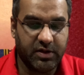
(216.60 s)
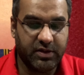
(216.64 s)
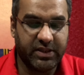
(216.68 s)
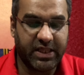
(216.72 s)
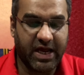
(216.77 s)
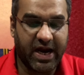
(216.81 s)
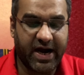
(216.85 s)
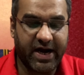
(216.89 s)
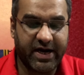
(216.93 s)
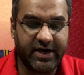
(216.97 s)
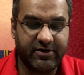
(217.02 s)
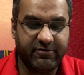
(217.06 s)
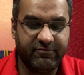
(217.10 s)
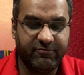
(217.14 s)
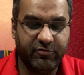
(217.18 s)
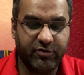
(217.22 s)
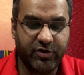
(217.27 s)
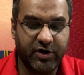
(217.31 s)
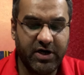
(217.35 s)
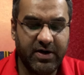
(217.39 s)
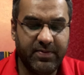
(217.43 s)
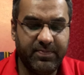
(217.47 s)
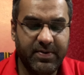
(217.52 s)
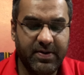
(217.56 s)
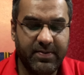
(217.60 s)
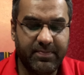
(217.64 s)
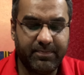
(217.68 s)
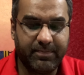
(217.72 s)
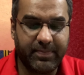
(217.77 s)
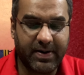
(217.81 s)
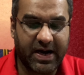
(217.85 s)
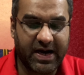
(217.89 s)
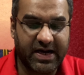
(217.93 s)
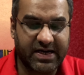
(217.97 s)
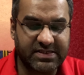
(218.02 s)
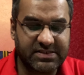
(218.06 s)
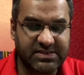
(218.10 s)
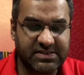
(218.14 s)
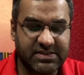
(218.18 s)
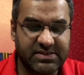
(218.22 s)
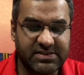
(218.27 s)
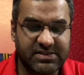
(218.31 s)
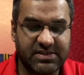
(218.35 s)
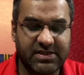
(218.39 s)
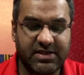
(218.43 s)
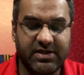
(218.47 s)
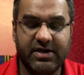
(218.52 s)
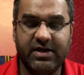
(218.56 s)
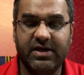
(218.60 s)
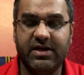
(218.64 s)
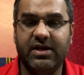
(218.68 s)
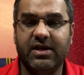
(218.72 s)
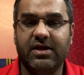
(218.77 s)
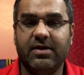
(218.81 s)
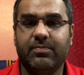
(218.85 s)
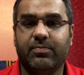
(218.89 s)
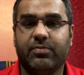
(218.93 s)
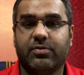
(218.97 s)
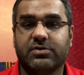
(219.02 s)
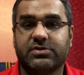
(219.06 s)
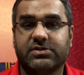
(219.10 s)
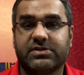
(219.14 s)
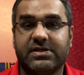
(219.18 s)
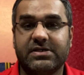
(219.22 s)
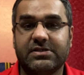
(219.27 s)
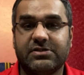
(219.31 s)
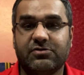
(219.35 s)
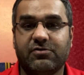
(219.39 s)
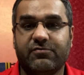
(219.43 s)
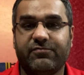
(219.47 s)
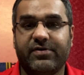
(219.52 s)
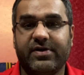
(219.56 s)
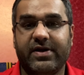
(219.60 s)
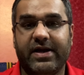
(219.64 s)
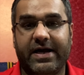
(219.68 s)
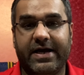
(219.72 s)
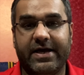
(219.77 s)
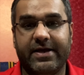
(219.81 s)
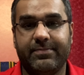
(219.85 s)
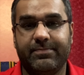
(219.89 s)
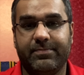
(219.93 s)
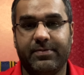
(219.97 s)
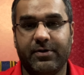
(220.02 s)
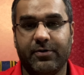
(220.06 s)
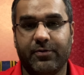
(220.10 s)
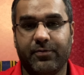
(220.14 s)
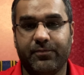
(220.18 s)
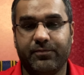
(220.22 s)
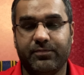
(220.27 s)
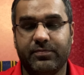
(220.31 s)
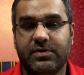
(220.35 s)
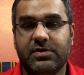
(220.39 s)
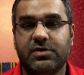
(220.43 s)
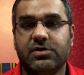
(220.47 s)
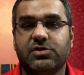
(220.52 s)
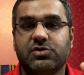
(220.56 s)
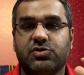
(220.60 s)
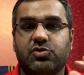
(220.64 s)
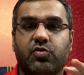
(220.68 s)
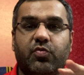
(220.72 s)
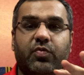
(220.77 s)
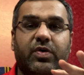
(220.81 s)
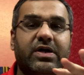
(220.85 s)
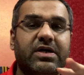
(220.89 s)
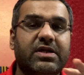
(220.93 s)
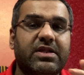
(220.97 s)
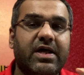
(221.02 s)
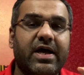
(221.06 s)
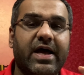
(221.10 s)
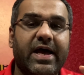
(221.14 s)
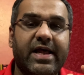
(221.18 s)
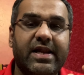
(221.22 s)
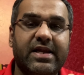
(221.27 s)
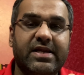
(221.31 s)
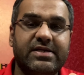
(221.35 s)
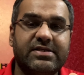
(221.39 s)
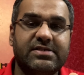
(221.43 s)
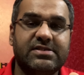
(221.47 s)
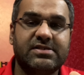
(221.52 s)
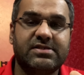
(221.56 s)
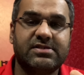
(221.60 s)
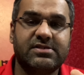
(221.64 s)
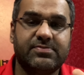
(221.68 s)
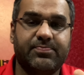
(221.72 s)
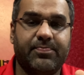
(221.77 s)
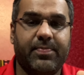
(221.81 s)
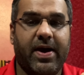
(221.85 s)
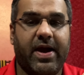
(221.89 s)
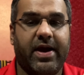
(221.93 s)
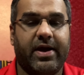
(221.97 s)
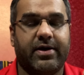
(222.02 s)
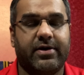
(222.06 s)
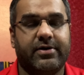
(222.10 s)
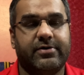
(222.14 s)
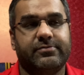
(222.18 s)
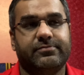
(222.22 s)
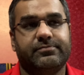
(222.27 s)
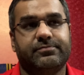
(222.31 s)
that wouldn't be past the screening process of an IPO. So what the hell is SPAC?